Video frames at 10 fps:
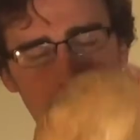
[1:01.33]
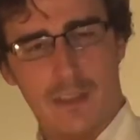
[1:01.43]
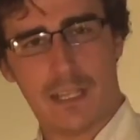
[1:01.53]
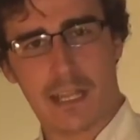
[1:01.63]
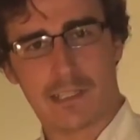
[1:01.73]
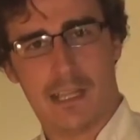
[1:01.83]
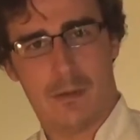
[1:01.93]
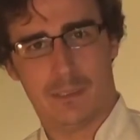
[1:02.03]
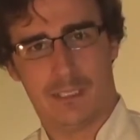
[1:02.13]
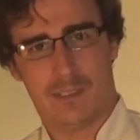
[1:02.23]
that that's
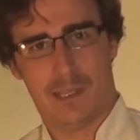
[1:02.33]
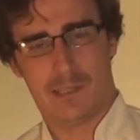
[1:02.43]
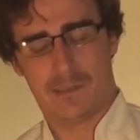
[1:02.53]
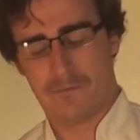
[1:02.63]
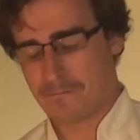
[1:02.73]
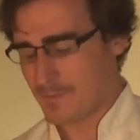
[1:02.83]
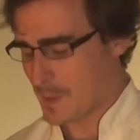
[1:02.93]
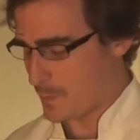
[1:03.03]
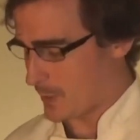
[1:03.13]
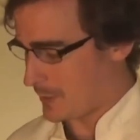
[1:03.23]
not what this is.
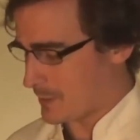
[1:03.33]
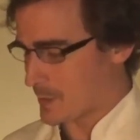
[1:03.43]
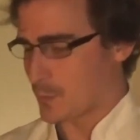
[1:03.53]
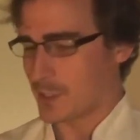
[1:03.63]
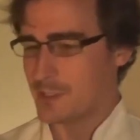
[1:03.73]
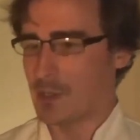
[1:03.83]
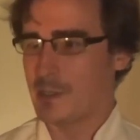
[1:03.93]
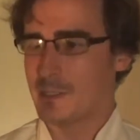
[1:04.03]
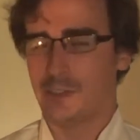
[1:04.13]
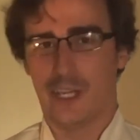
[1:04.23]
Apparently this is what is
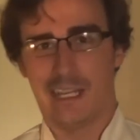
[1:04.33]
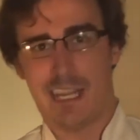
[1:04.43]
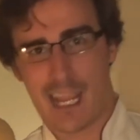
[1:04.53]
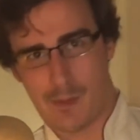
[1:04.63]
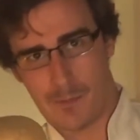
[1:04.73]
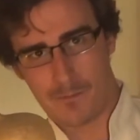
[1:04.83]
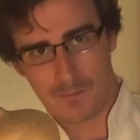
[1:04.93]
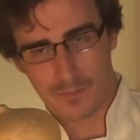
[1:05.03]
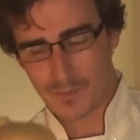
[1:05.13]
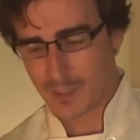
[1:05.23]
known as a jicama,
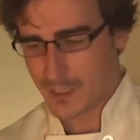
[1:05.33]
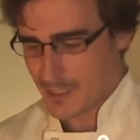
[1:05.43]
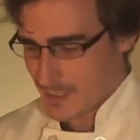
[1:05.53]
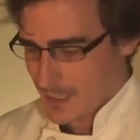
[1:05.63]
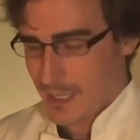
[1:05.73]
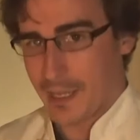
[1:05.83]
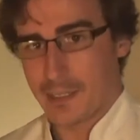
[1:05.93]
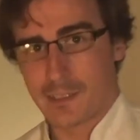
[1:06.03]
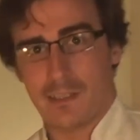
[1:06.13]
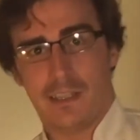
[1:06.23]

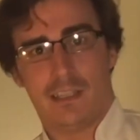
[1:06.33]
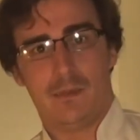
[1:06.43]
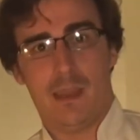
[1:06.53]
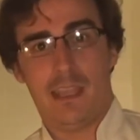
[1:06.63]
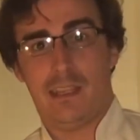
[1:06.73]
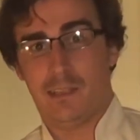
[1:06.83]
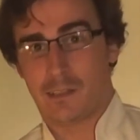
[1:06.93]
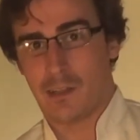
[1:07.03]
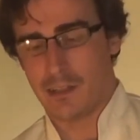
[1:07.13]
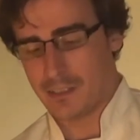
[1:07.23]
as the
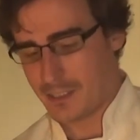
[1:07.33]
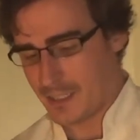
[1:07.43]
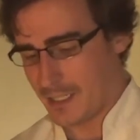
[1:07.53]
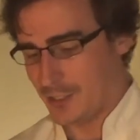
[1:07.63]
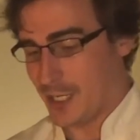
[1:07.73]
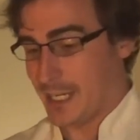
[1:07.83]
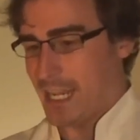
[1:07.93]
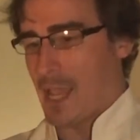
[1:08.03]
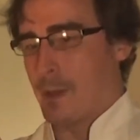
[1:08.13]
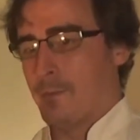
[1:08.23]
Mexicans call it,
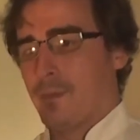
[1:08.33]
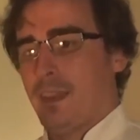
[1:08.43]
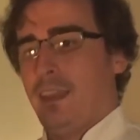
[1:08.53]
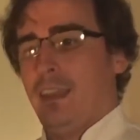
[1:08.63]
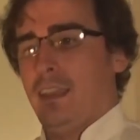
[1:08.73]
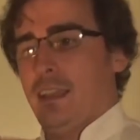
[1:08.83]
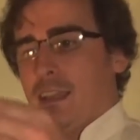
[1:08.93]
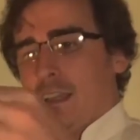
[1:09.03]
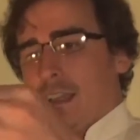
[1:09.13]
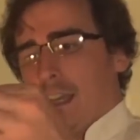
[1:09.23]
jicama.
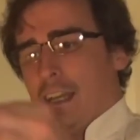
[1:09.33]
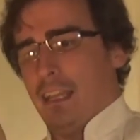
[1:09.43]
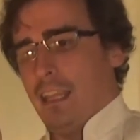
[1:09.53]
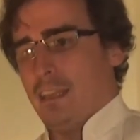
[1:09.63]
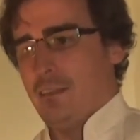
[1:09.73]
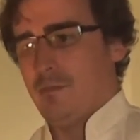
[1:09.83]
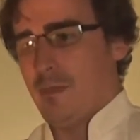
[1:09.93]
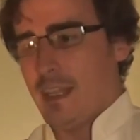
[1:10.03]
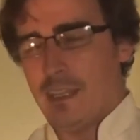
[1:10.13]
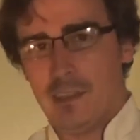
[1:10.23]
It
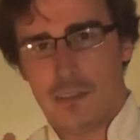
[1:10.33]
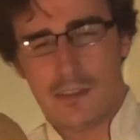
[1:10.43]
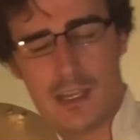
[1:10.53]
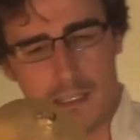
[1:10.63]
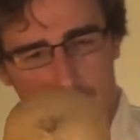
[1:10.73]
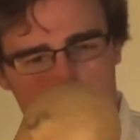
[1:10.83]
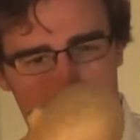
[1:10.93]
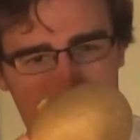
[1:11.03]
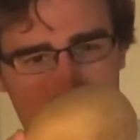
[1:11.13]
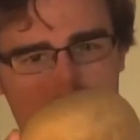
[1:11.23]
is
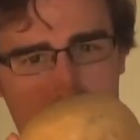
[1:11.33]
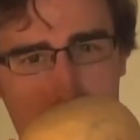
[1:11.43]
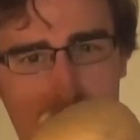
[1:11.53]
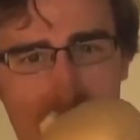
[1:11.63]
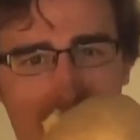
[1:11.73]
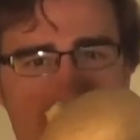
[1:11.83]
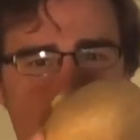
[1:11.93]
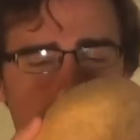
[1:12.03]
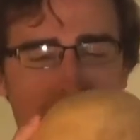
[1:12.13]
onion-like in appearance,